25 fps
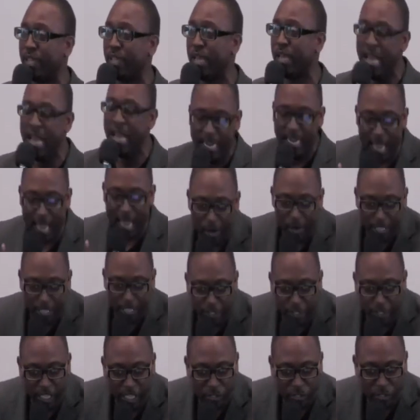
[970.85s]
Now, in
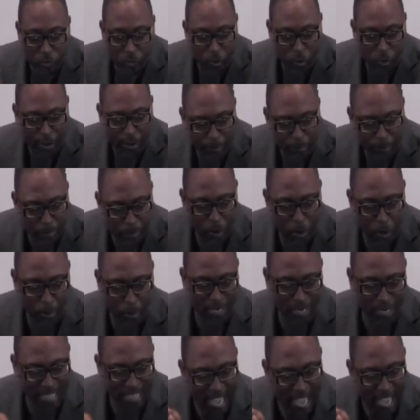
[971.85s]
just one moment,
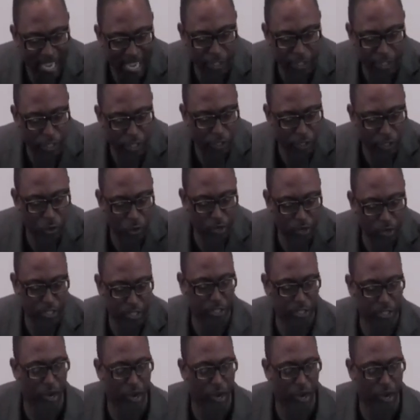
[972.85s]
the angel is going to start